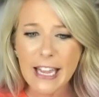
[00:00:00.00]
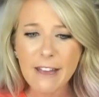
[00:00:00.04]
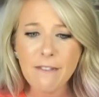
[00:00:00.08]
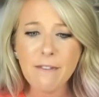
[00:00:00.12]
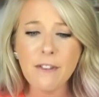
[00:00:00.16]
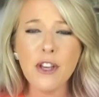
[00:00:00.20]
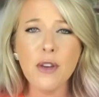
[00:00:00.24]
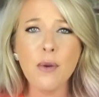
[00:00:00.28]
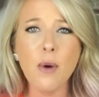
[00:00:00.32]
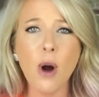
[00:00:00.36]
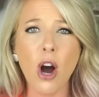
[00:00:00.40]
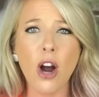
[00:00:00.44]
If
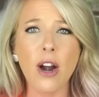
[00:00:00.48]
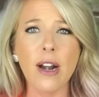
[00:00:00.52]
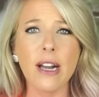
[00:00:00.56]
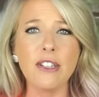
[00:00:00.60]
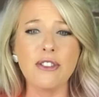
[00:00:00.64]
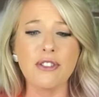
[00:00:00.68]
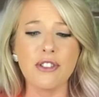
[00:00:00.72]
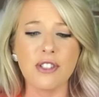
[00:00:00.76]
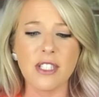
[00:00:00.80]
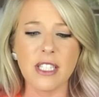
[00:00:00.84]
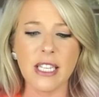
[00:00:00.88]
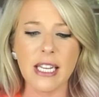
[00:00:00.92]
you are
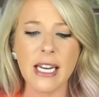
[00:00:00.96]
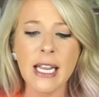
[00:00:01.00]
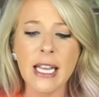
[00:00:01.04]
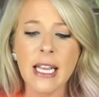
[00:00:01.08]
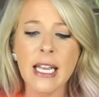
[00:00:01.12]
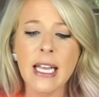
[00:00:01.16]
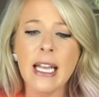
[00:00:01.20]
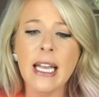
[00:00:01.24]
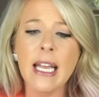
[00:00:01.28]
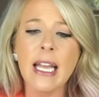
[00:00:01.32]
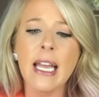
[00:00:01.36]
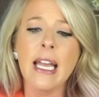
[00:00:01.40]
interested
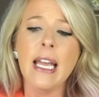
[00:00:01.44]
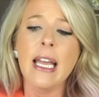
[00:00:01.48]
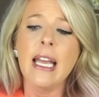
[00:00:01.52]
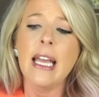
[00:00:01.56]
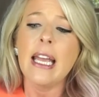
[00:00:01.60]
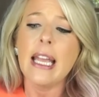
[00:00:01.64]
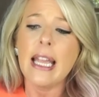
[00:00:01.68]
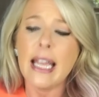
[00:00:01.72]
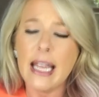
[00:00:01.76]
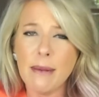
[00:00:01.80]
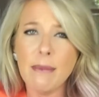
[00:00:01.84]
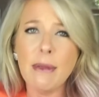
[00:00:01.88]

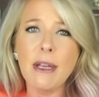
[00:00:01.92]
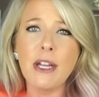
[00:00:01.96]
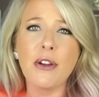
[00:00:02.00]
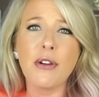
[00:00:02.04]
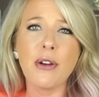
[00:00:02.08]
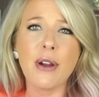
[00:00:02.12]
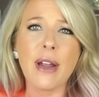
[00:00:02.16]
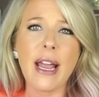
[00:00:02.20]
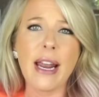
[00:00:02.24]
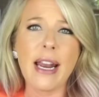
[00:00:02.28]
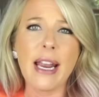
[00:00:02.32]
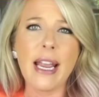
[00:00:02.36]
in me
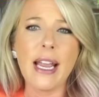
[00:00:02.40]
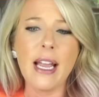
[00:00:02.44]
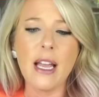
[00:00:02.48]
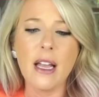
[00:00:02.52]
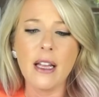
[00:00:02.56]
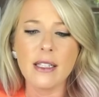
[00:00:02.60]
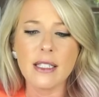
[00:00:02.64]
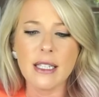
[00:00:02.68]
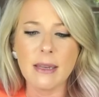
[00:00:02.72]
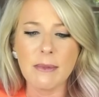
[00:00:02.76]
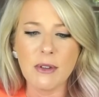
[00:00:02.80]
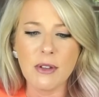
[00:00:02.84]
creating
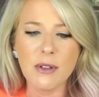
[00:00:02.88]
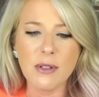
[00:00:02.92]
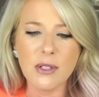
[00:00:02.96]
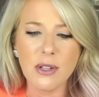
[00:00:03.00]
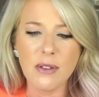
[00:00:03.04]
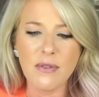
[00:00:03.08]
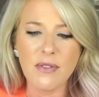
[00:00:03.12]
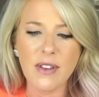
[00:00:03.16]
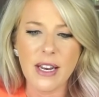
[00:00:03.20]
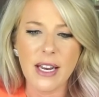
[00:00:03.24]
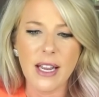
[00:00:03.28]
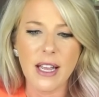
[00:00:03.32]
some
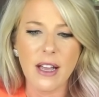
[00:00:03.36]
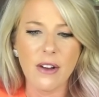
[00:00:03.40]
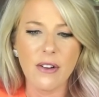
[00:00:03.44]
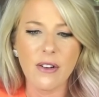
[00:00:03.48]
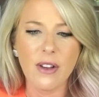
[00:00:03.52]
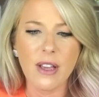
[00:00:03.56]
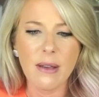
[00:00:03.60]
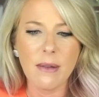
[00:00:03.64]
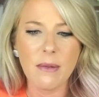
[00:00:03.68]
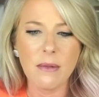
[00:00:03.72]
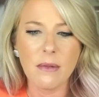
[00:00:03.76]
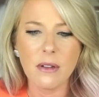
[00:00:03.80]
YouTube video,
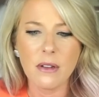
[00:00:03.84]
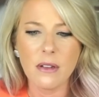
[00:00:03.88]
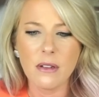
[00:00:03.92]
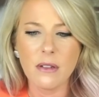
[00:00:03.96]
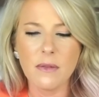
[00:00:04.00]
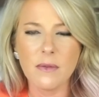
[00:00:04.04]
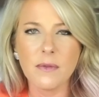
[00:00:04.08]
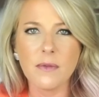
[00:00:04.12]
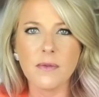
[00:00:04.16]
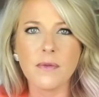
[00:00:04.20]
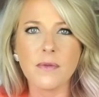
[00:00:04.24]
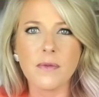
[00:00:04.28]

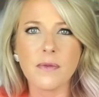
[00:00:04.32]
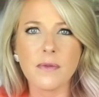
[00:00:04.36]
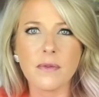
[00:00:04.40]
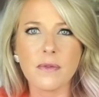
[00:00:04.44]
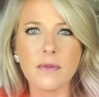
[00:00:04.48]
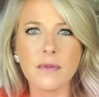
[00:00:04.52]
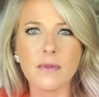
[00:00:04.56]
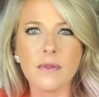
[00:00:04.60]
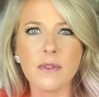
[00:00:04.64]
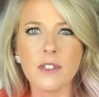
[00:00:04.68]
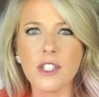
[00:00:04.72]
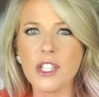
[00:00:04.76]

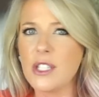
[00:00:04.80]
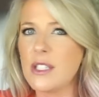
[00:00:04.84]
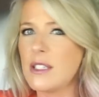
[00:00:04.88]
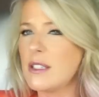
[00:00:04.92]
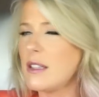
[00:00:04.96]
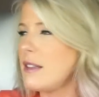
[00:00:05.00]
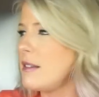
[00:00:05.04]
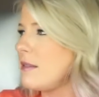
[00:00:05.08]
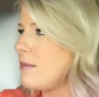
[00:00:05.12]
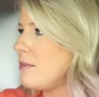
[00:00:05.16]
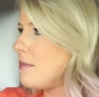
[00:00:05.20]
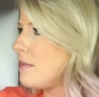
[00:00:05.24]

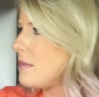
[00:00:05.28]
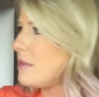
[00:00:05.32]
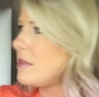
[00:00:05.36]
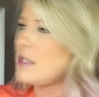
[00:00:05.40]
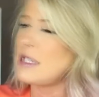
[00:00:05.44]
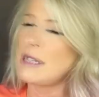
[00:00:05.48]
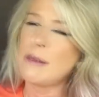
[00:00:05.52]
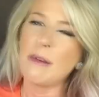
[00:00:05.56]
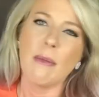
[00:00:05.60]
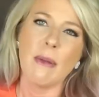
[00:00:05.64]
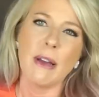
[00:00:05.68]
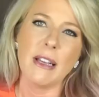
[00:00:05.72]
just
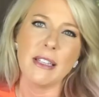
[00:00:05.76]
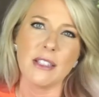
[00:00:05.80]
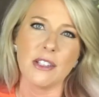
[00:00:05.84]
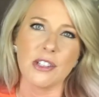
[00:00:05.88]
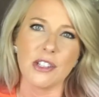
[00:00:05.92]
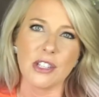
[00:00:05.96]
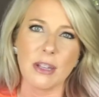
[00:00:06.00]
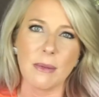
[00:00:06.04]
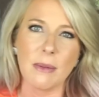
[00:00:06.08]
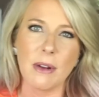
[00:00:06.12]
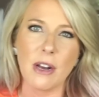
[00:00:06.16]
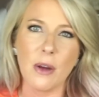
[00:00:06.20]
send me a
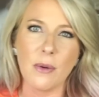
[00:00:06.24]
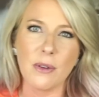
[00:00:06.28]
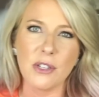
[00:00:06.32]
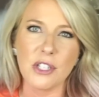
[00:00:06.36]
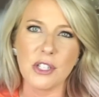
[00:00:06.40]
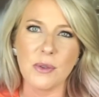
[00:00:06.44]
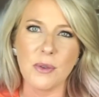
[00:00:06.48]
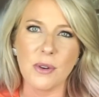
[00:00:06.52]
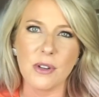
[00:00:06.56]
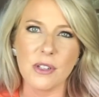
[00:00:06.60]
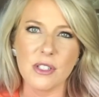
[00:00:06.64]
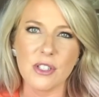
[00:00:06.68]
message. Let me know
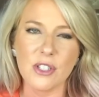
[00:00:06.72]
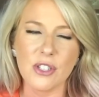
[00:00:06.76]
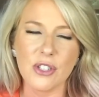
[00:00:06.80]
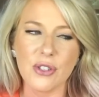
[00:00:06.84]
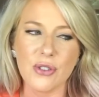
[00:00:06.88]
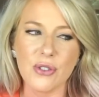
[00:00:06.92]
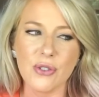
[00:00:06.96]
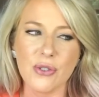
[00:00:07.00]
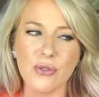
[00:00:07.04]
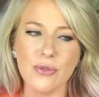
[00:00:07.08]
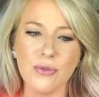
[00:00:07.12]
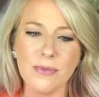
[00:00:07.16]
what you want
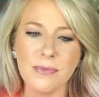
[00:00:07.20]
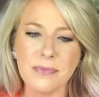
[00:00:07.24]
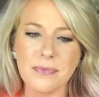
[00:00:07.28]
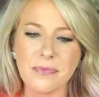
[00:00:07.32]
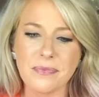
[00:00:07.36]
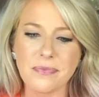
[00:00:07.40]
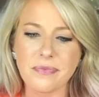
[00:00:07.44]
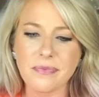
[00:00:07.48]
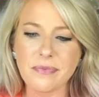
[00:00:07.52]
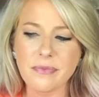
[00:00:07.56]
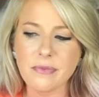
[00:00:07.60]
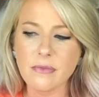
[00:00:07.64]
to
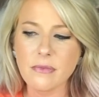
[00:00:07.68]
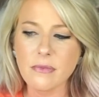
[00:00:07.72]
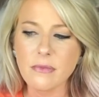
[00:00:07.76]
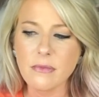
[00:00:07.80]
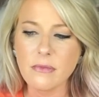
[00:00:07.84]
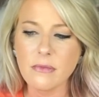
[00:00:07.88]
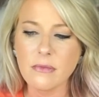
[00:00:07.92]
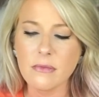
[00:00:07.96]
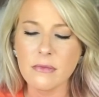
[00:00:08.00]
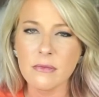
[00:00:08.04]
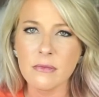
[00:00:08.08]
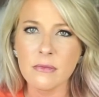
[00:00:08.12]

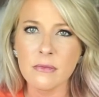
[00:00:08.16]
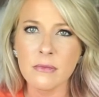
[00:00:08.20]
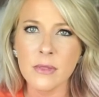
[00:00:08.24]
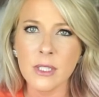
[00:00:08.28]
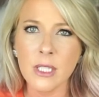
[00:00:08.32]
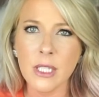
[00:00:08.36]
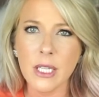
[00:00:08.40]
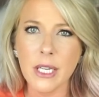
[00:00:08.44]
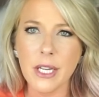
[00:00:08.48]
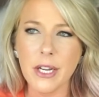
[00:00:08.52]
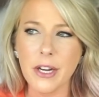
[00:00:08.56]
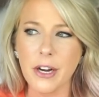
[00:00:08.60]

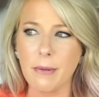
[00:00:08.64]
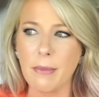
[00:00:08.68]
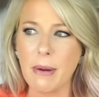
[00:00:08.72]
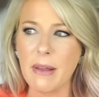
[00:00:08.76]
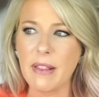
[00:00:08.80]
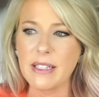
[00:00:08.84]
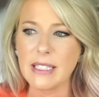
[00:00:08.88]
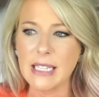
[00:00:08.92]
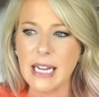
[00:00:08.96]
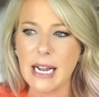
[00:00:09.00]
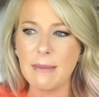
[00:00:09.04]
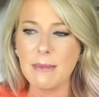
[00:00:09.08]
hear. By
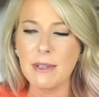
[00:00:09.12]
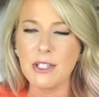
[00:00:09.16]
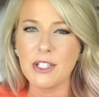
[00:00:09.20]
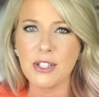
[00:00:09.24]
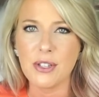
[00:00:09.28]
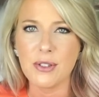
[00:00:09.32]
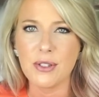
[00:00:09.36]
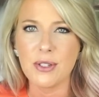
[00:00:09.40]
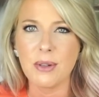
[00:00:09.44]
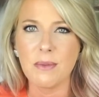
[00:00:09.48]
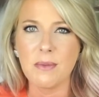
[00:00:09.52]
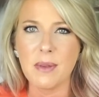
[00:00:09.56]
the time this
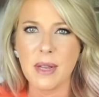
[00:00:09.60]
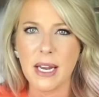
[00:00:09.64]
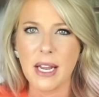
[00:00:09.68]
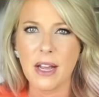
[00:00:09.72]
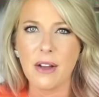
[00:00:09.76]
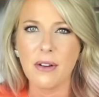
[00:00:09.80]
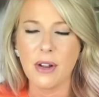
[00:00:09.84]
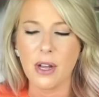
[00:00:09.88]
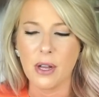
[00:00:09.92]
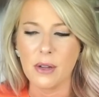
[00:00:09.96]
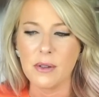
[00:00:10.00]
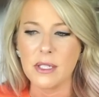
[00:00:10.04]
YouTube
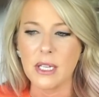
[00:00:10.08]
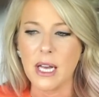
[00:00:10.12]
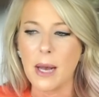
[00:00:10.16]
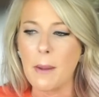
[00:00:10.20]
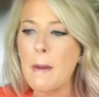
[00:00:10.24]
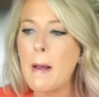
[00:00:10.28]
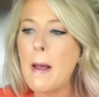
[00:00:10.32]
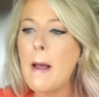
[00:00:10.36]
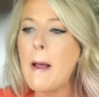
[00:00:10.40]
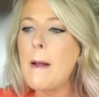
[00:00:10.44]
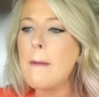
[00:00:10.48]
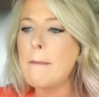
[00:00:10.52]
video goes up,
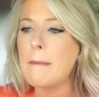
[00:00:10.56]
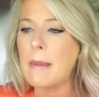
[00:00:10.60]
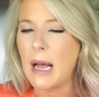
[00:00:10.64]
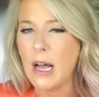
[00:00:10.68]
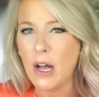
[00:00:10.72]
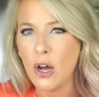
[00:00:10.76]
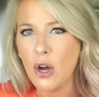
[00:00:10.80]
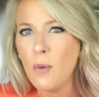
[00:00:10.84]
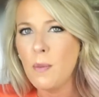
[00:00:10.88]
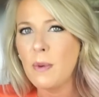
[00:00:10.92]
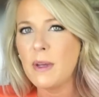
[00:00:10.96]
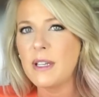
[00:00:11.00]
my
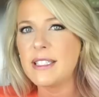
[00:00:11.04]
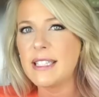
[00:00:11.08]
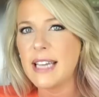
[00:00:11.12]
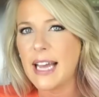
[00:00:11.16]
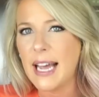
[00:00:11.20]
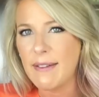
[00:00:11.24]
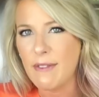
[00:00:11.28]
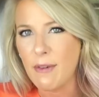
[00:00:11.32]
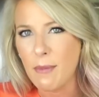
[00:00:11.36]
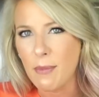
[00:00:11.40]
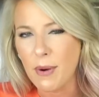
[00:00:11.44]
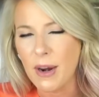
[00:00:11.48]
hope is to
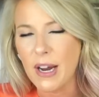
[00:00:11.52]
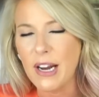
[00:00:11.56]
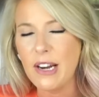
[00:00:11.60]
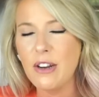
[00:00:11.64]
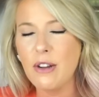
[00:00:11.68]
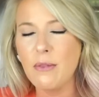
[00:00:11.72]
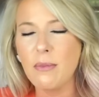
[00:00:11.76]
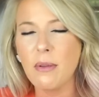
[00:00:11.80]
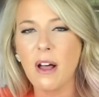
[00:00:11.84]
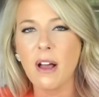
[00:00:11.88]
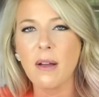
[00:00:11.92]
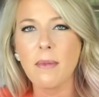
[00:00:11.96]
have a brand
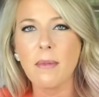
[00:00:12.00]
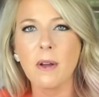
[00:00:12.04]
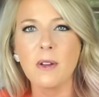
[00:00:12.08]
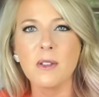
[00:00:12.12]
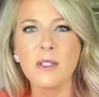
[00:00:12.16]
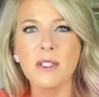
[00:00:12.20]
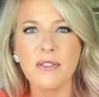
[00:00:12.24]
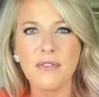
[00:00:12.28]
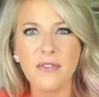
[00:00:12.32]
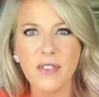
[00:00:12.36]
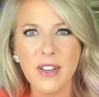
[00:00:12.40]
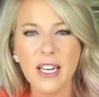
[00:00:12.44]
new blog
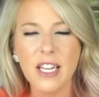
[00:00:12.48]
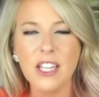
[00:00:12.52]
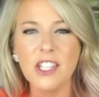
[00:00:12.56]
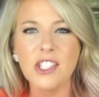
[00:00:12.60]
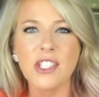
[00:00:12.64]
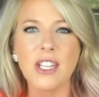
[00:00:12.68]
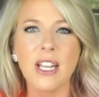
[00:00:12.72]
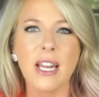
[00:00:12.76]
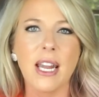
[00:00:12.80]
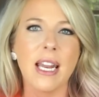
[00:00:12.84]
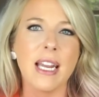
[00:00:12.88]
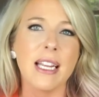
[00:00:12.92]
post
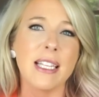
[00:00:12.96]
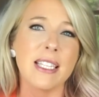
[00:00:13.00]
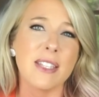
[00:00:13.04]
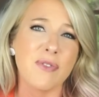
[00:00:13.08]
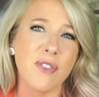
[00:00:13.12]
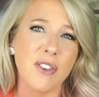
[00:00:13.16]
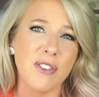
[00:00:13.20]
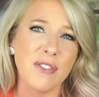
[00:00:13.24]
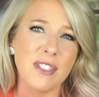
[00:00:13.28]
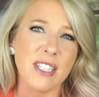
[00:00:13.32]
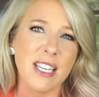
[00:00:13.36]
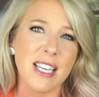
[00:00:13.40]
finished, and it's
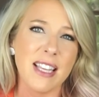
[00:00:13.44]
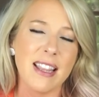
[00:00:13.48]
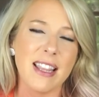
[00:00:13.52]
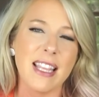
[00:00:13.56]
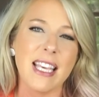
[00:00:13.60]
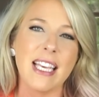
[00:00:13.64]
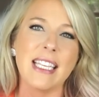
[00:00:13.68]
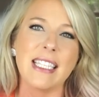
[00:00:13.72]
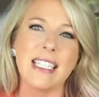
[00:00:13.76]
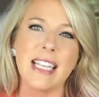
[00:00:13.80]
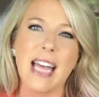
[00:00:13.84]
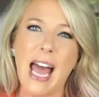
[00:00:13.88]
15
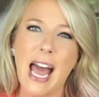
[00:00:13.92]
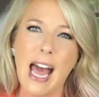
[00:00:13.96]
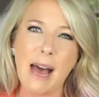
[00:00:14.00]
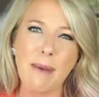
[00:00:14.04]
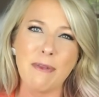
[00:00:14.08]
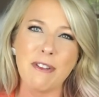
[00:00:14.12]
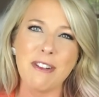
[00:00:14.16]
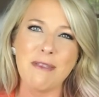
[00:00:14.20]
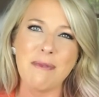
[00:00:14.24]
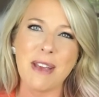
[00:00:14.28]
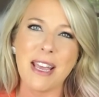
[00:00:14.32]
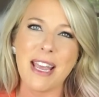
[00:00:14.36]
things that
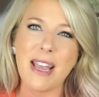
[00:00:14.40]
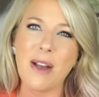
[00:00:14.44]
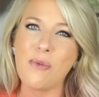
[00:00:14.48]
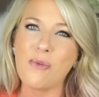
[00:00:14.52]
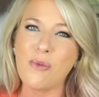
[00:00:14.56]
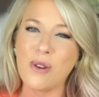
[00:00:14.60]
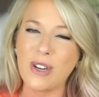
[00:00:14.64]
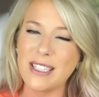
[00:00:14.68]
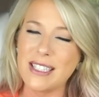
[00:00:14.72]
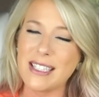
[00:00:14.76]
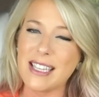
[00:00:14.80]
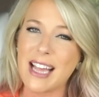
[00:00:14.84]
happened to me
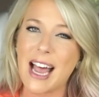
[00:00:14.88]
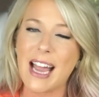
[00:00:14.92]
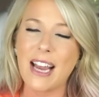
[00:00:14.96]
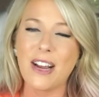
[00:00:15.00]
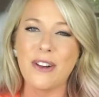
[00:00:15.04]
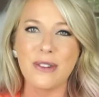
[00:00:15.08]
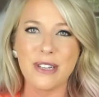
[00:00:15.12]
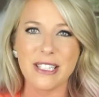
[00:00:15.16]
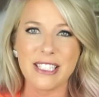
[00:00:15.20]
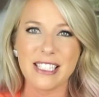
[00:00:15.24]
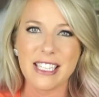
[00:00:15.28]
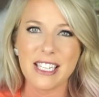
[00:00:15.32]
once I
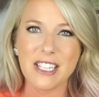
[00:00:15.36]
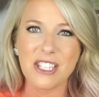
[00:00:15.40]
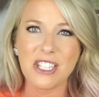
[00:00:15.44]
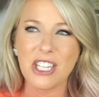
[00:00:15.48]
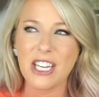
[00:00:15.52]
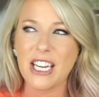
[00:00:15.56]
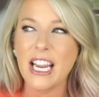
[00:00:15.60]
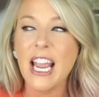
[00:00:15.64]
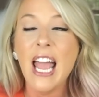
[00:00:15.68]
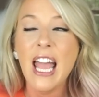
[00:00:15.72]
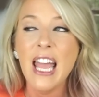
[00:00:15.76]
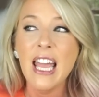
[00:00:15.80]
quit
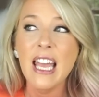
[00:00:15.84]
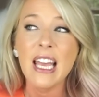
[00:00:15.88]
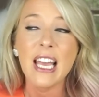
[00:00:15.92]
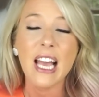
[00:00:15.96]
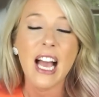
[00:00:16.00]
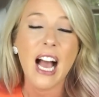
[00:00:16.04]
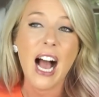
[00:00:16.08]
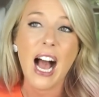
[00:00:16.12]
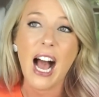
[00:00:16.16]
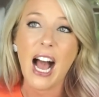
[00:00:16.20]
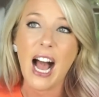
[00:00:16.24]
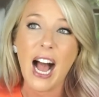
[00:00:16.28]
teaching.
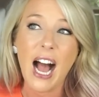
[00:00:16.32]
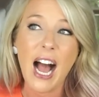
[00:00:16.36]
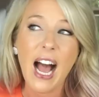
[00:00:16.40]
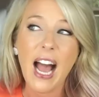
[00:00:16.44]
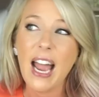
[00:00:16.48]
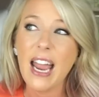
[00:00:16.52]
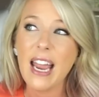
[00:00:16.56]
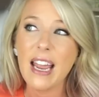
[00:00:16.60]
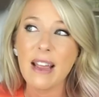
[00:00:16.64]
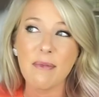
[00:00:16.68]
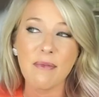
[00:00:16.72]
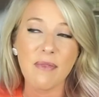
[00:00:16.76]

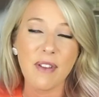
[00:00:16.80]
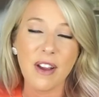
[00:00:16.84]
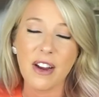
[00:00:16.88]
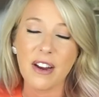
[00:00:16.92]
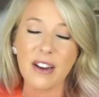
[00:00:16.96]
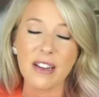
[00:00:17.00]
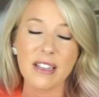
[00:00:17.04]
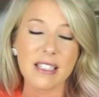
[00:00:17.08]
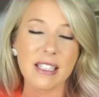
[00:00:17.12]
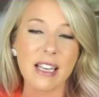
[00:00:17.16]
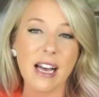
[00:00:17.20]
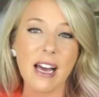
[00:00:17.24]
I am
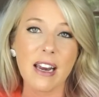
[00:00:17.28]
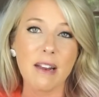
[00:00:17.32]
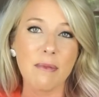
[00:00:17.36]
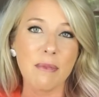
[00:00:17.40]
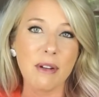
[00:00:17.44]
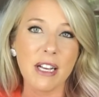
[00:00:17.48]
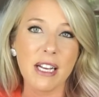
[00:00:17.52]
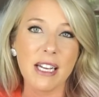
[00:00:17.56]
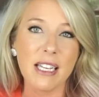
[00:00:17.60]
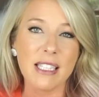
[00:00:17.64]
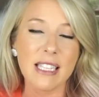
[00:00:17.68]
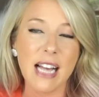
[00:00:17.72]
very excited
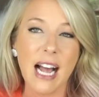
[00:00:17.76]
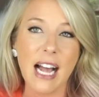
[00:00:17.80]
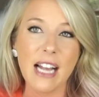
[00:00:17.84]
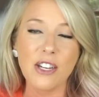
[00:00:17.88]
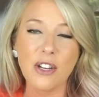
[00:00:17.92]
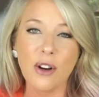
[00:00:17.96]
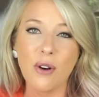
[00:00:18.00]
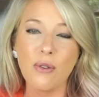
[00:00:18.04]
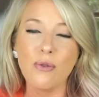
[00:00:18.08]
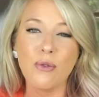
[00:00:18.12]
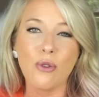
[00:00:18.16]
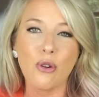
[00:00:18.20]
because I
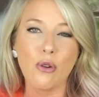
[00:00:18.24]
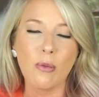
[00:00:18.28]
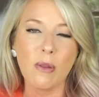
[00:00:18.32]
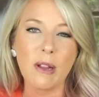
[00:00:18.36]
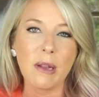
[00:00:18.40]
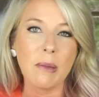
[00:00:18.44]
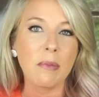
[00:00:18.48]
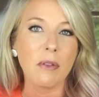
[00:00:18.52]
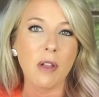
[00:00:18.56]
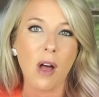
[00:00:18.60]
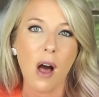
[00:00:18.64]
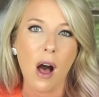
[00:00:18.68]
don't
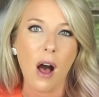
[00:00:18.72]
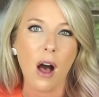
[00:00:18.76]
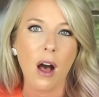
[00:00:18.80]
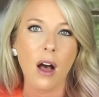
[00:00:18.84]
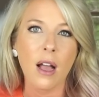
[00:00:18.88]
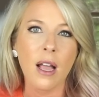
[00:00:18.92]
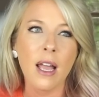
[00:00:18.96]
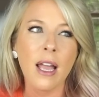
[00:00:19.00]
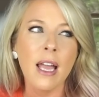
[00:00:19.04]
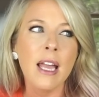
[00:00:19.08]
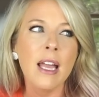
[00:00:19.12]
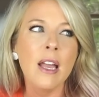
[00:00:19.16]
normally
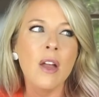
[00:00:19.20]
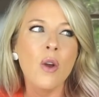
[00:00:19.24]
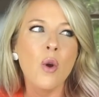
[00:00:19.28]
blog